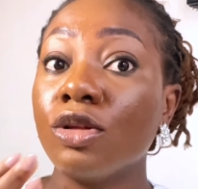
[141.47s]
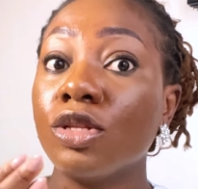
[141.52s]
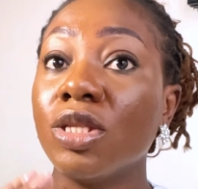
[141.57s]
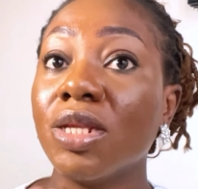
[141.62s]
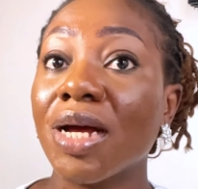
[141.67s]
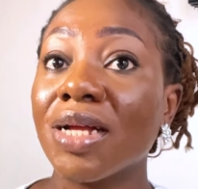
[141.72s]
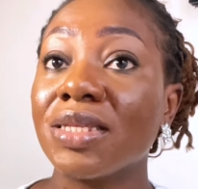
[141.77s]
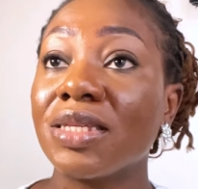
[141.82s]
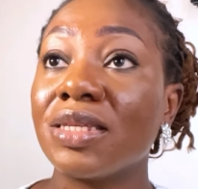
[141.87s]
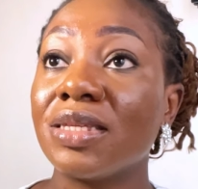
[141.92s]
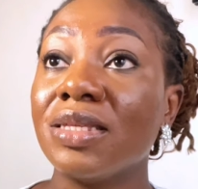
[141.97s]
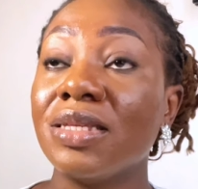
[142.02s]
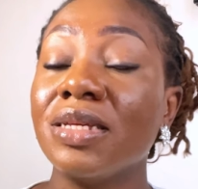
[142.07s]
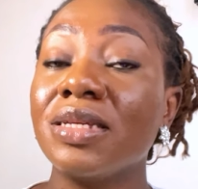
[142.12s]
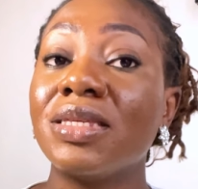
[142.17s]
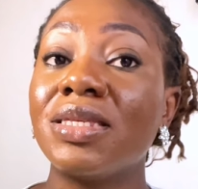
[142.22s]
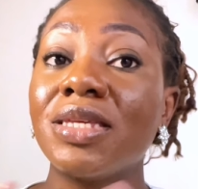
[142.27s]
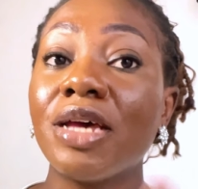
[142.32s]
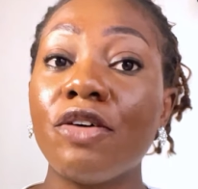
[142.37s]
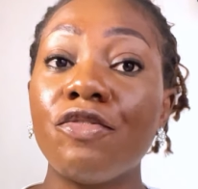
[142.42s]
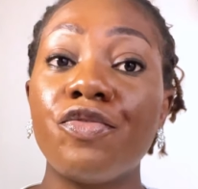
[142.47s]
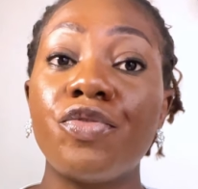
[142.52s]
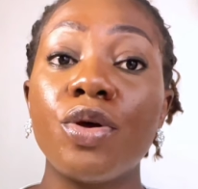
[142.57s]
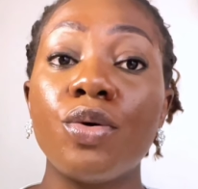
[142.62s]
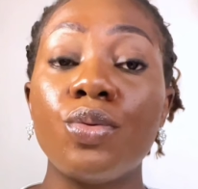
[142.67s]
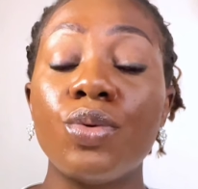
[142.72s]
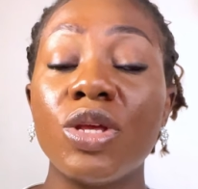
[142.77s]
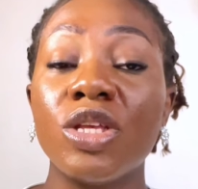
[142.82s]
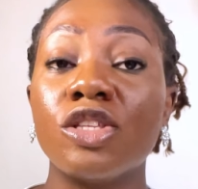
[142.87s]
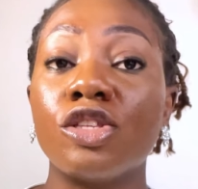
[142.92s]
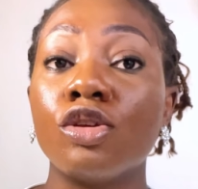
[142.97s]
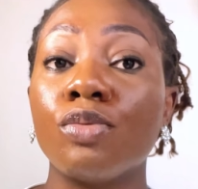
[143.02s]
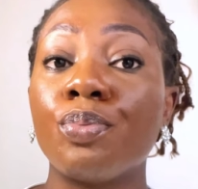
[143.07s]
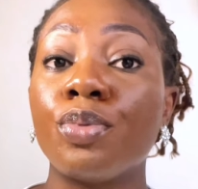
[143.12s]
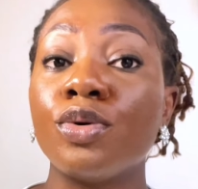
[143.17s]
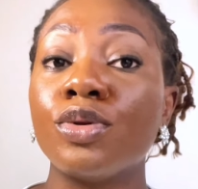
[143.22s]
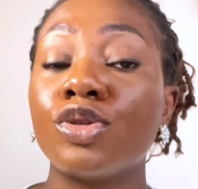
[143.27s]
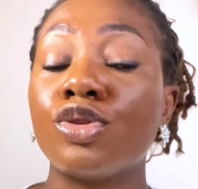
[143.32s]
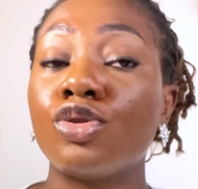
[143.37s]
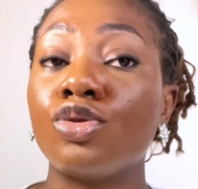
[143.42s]
That the selfie is
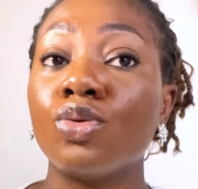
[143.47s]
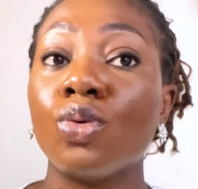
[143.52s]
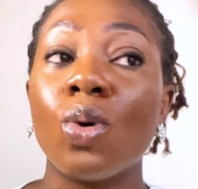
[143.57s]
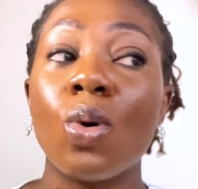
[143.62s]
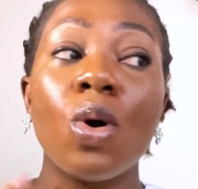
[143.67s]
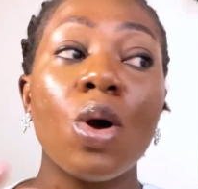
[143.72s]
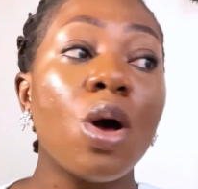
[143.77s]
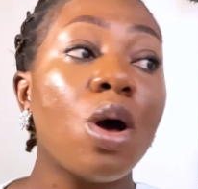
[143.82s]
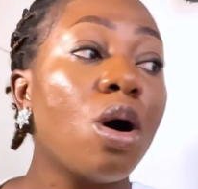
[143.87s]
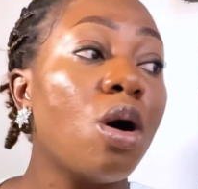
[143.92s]
supposed to